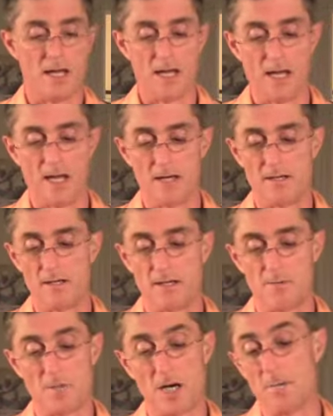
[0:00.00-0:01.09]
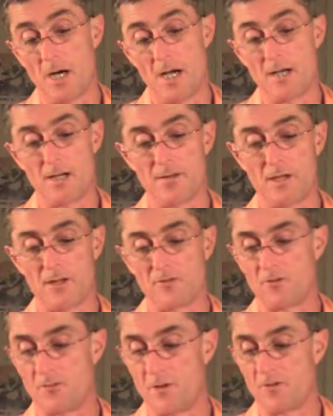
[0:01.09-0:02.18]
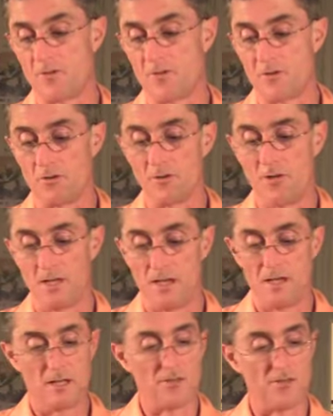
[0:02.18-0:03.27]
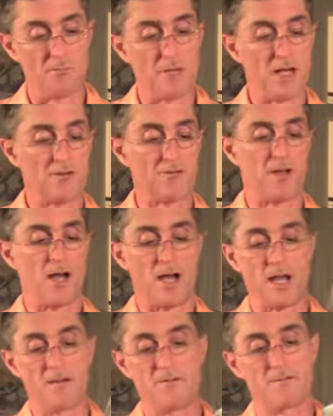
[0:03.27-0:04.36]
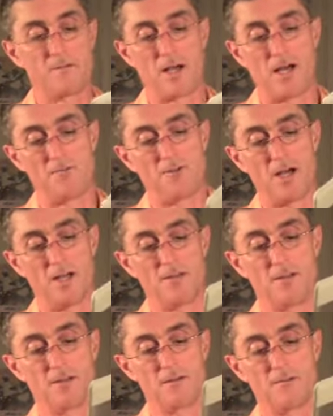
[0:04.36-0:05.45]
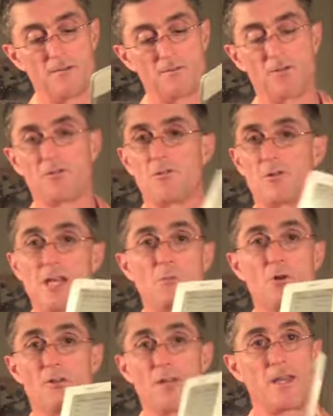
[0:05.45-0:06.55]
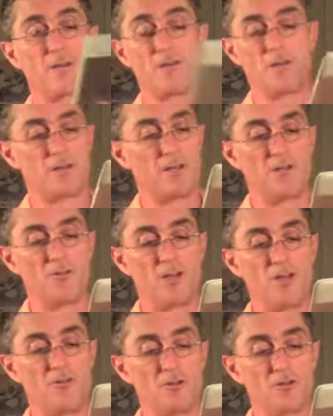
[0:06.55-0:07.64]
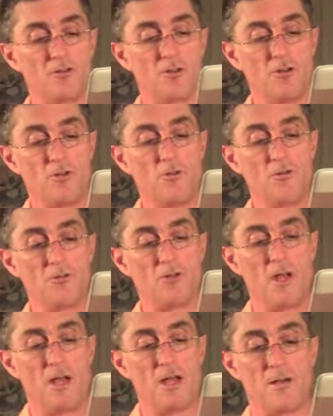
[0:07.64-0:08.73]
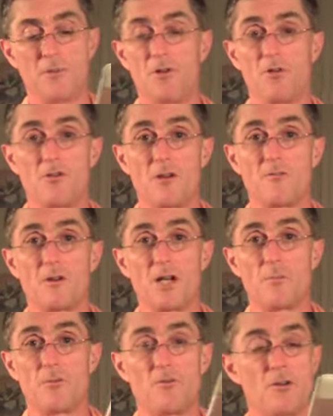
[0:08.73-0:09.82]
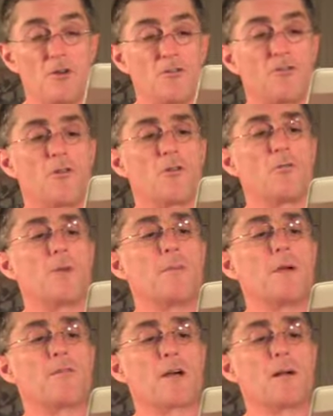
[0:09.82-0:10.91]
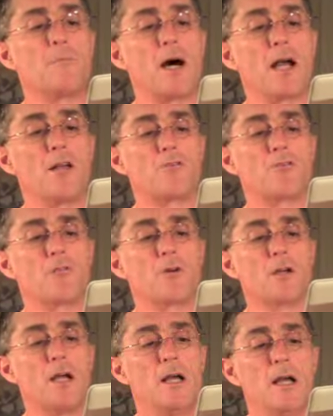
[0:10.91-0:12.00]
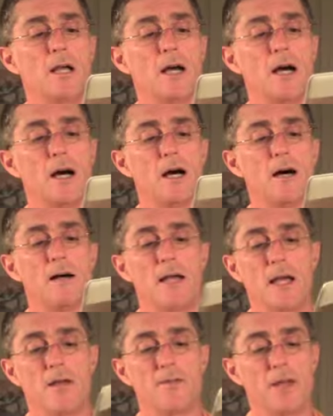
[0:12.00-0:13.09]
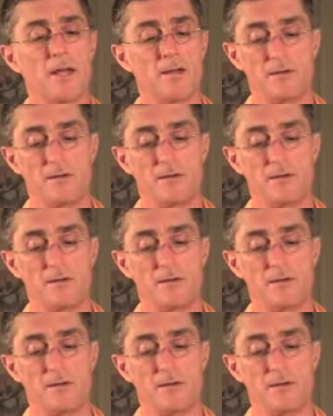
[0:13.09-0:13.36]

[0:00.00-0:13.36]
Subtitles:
and in my mind, I think it's still the best. I find the physical keyboard on the Kindle is easier to use. I've been using it for a couple of years, so maybe I've got a bias to it. And then